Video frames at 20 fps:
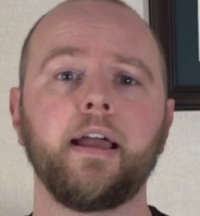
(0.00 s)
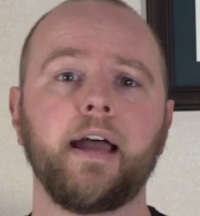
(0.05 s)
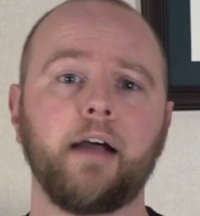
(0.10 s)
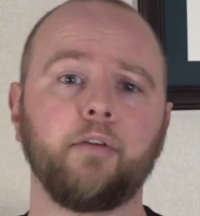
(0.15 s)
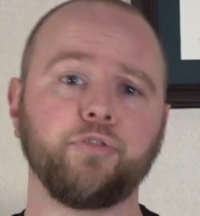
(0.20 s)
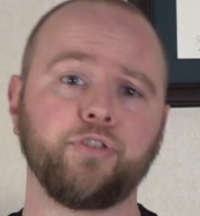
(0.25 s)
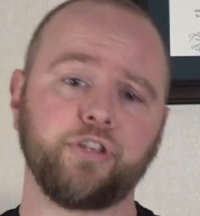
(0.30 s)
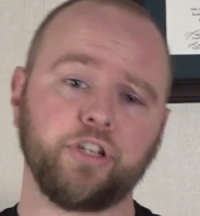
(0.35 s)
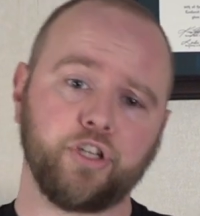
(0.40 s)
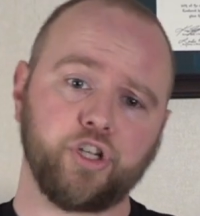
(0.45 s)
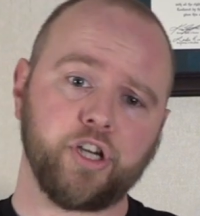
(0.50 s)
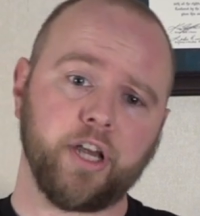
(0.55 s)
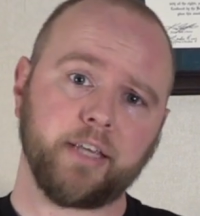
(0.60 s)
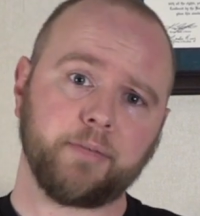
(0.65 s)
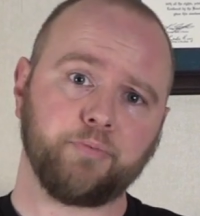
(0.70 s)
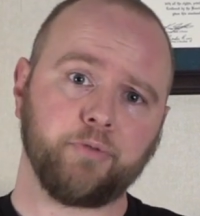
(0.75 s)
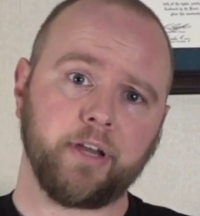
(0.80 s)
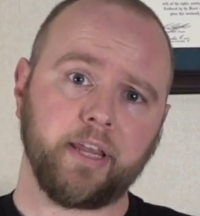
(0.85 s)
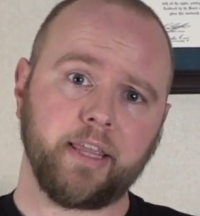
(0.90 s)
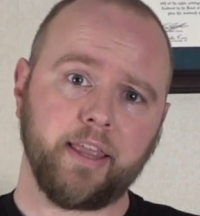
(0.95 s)
I would
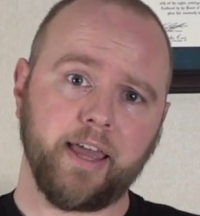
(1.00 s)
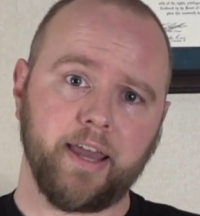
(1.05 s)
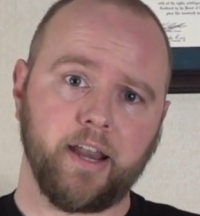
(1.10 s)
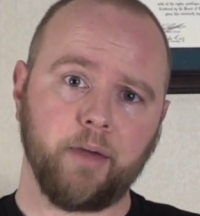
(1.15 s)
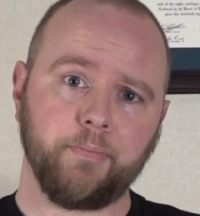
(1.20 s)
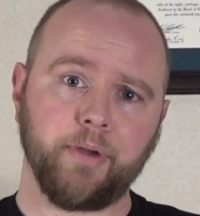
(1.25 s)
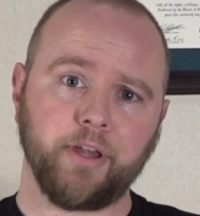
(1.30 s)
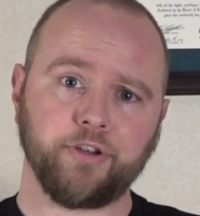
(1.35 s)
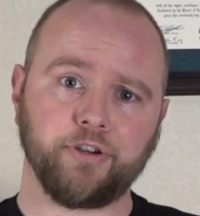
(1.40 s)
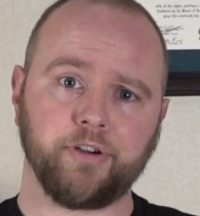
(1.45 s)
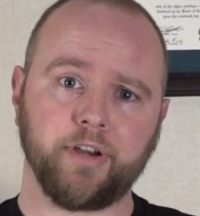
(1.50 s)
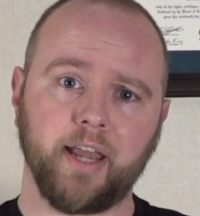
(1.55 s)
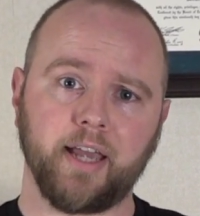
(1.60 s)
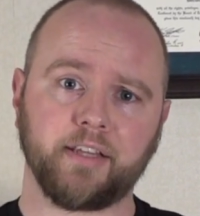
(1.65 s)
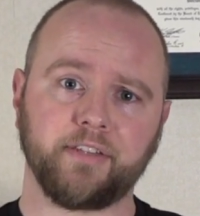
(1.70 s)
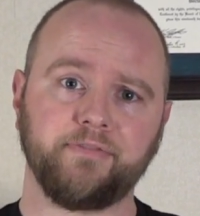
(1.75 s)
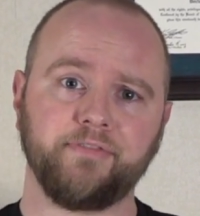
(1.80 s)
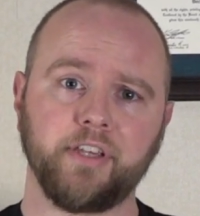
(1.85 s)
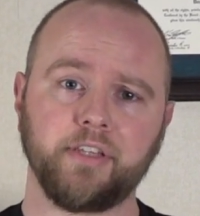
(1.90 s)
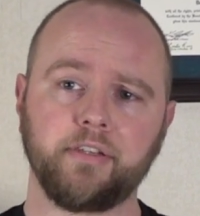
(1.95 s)
suggest bringing that up at your
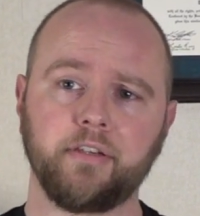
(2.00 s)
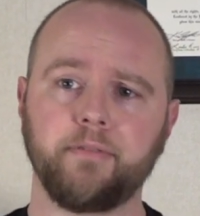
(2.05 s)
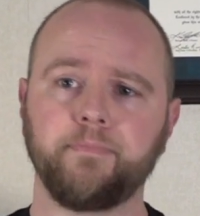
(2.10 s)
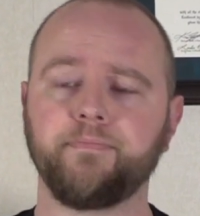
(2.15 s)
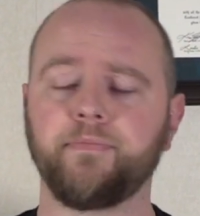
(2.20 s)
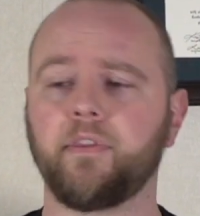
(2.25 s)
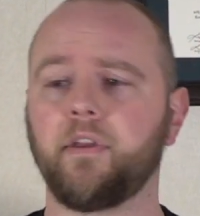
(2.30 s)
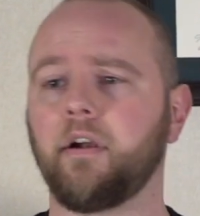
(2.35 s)
next visit.